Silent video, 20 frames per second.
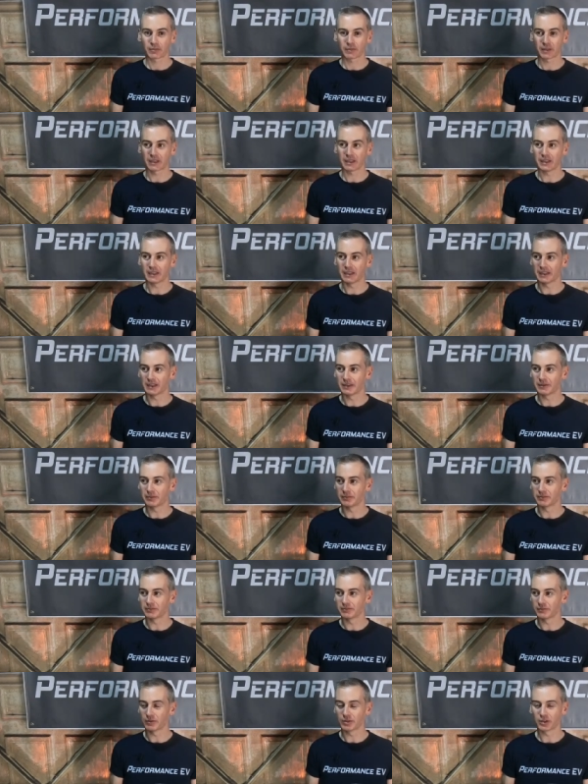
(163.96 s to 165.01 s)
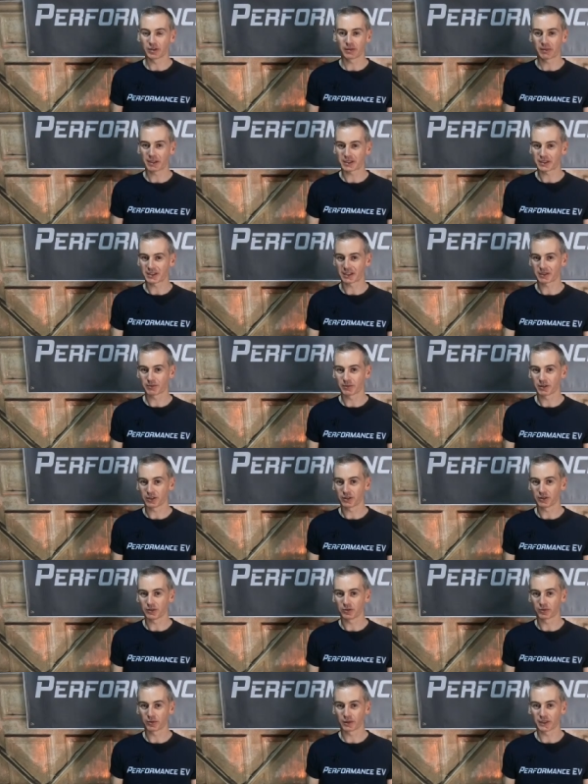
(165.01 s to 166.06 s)
um, it was only about six months
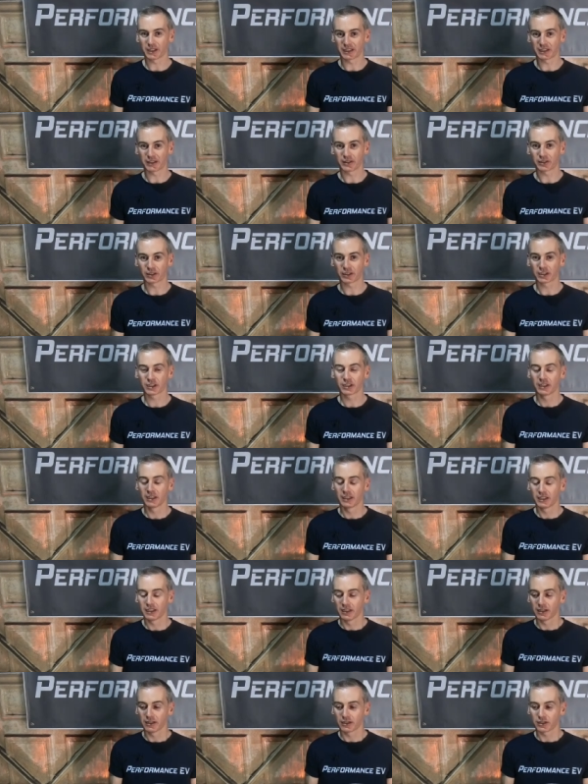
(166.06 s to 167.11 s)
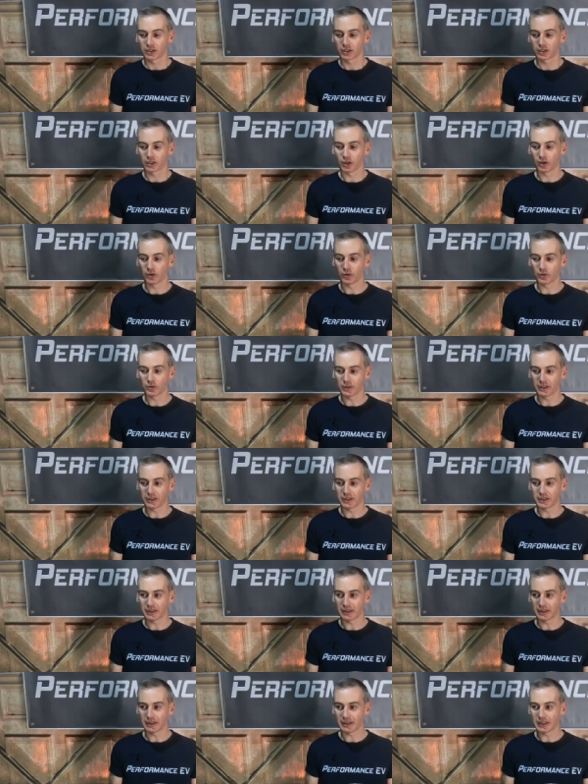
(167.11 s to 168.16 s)
old when I got it. So
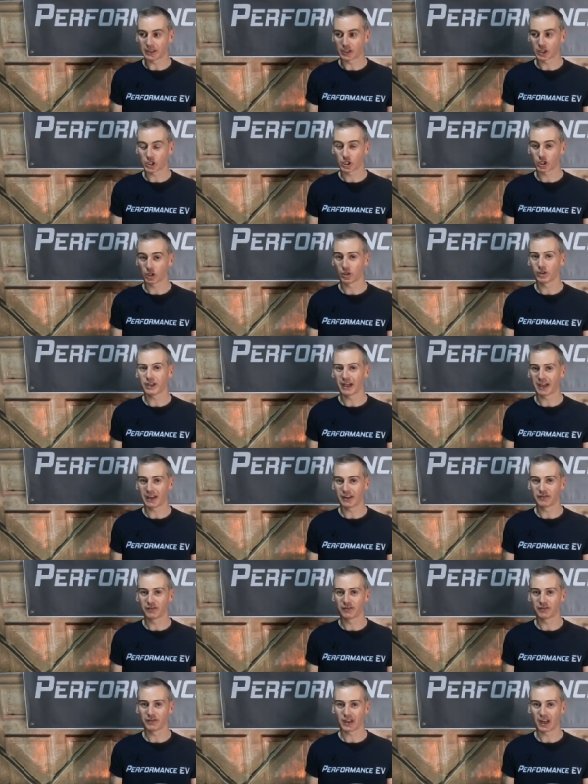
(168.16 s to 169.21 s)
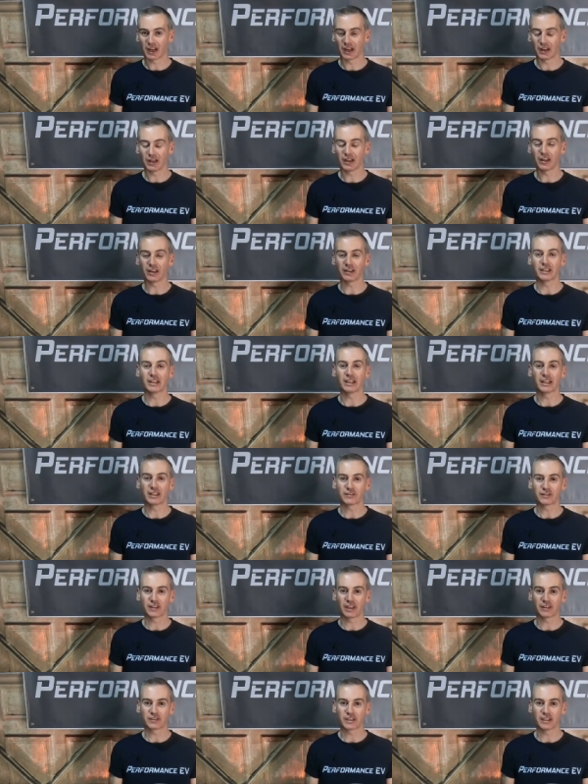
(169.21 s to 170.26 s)
it should have a lot of life
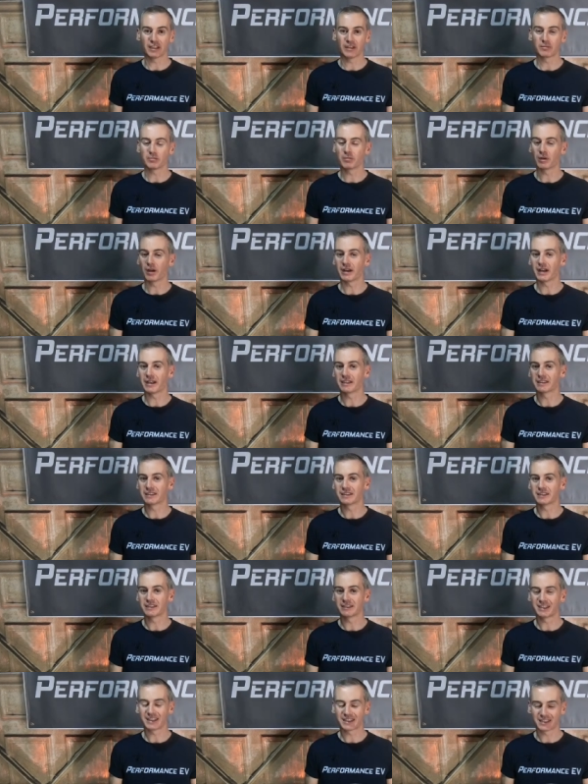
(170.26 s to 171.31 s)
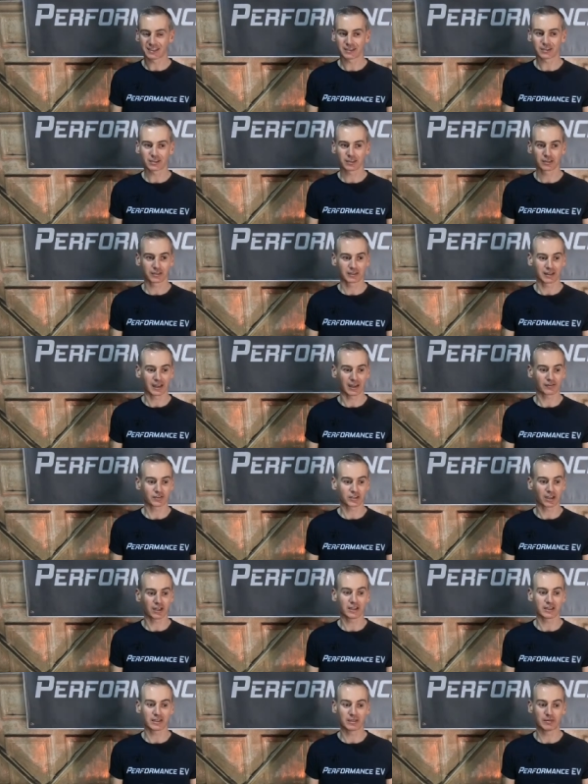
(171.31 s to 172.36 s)
left in it, but I didn't have
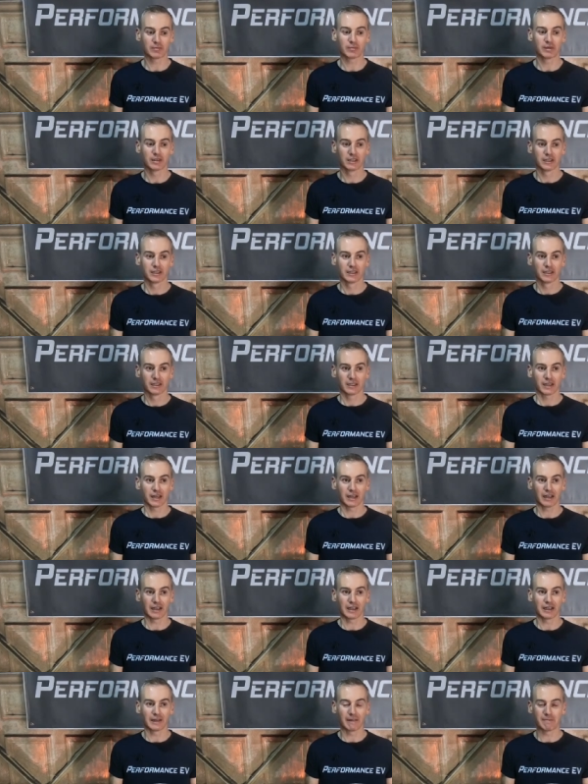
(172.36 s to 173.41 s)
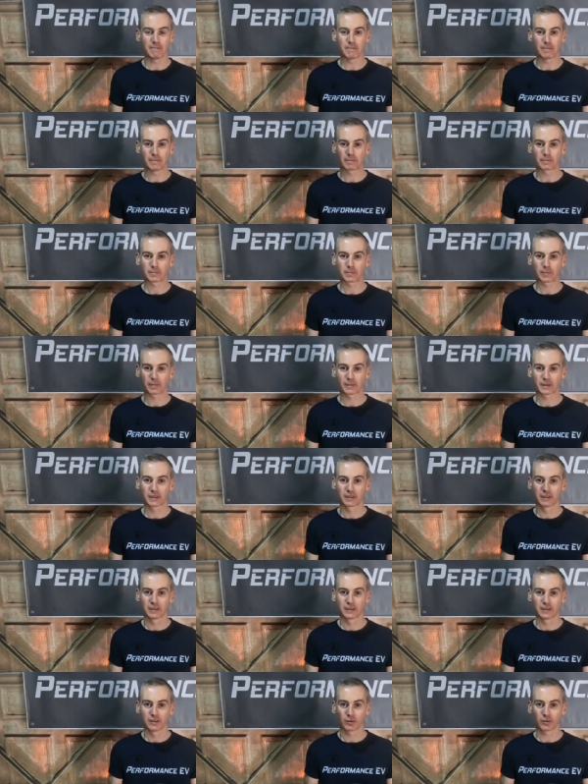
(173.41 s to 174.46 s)
time um,
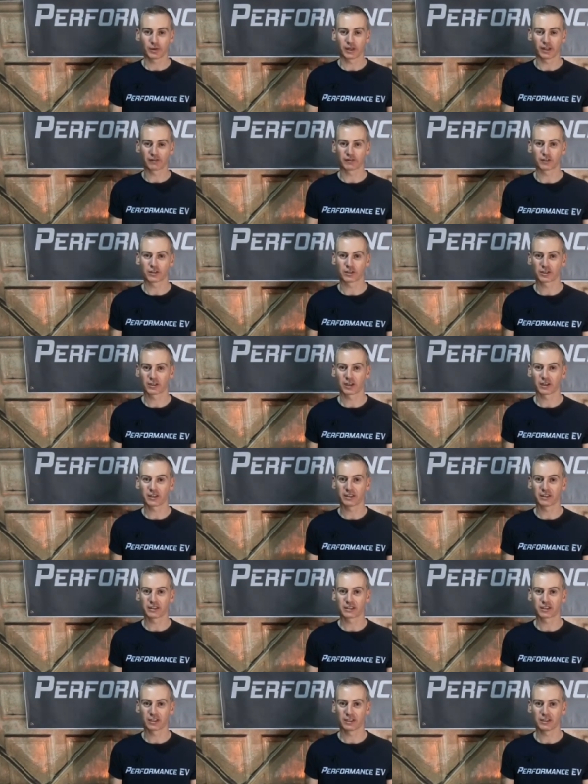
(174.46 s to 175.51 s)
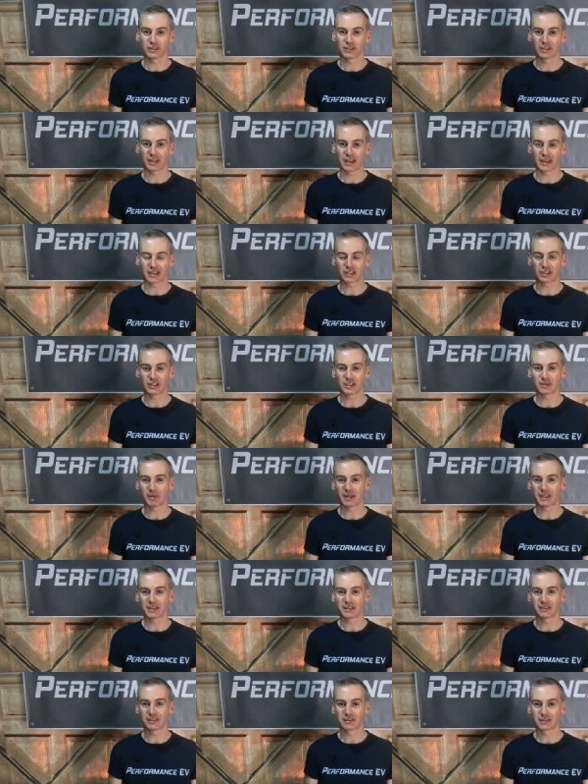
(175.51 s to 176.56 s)
when I first got it to, to actually
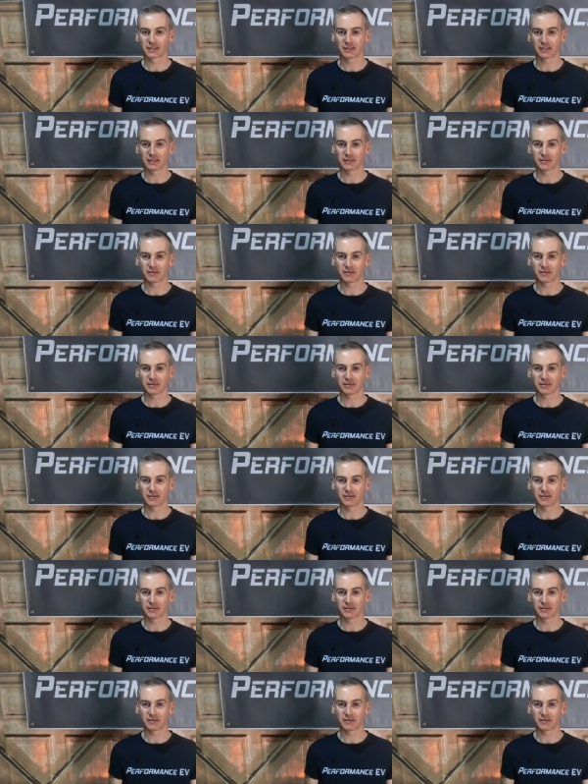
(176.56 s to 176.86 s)
spend